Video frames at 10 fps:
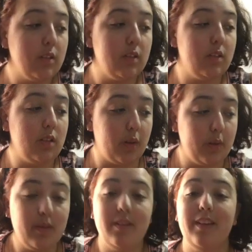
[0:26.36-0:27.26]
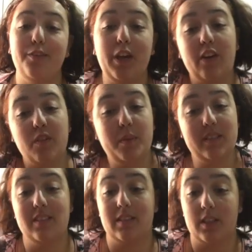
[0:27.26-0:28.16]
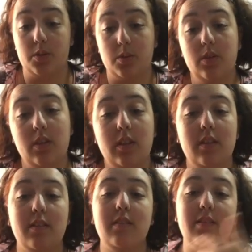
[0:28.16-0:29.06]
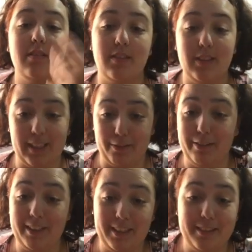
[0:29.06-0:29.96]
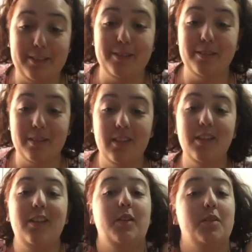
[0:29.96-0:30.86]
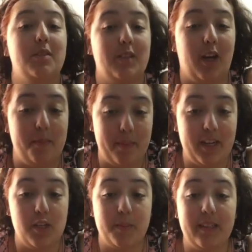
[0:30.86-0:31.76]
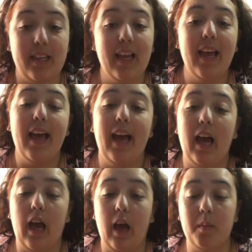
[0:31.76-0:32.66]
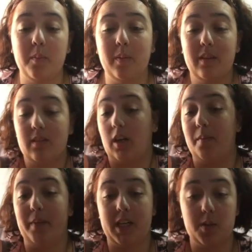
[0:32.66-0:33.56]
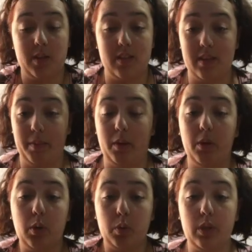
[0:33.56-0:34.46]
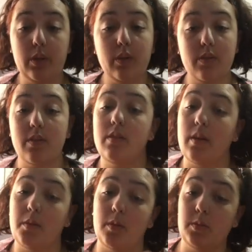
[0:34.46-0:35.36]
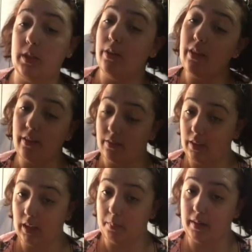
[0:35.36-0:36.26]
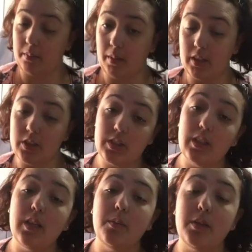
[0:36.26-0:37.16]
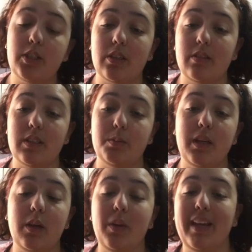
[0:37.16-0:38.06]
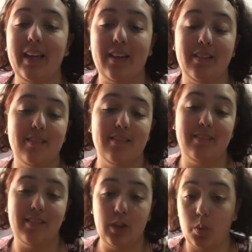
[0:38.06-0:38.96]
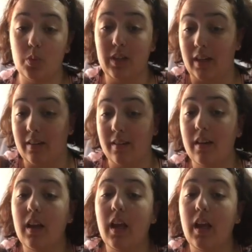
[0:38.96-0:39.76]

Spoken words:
So if you have a busy schedule, you definitely need to use time management. Time management is something we all use. Sometimes we don't think about it much, but generally speaking, you get it all done.